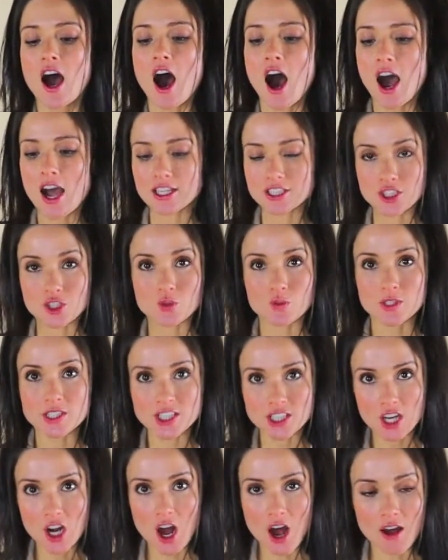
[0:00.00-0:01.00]
I just
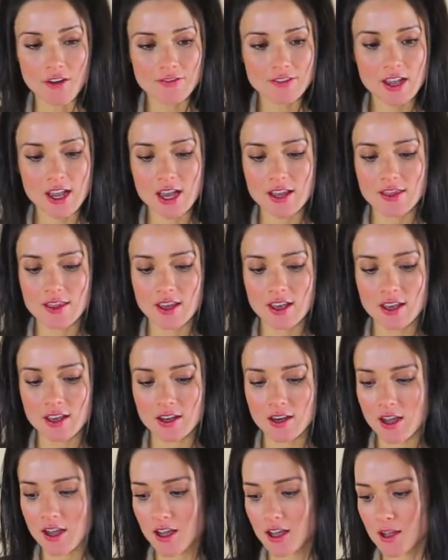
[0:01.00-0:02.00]
rinse it off and
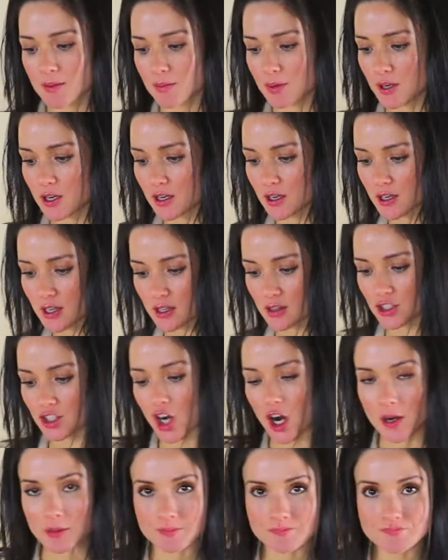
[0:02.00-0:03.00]
then I put it in the
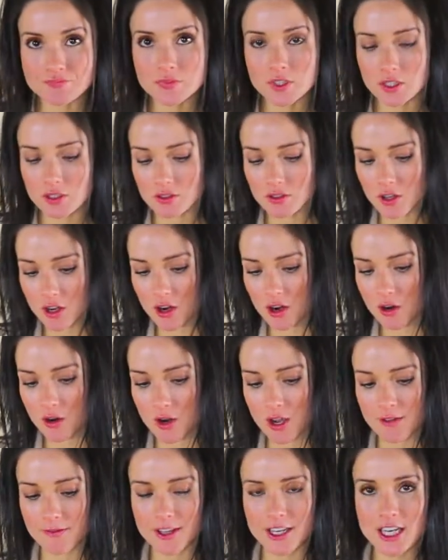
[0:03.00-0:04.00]
jar. So
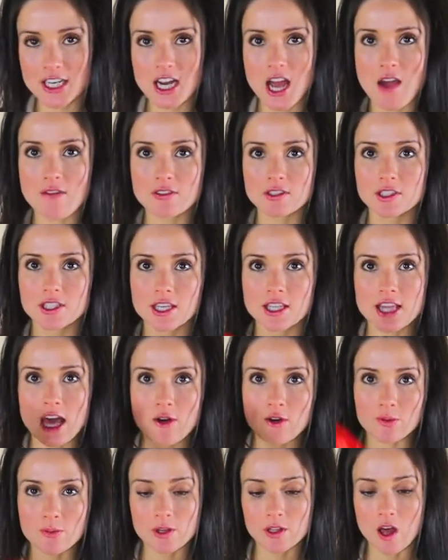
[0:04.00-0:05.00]
if it didn't have a lid,
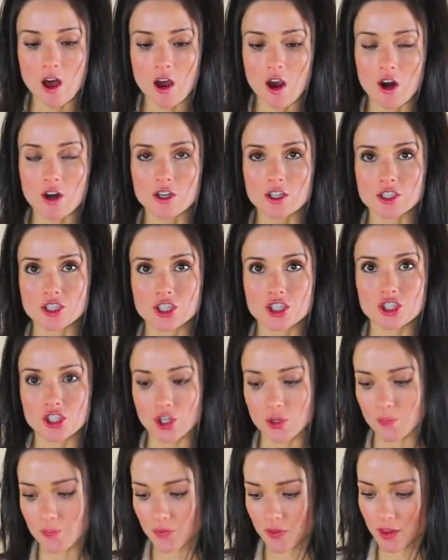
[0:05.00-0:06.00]
that would be a lot harder to do.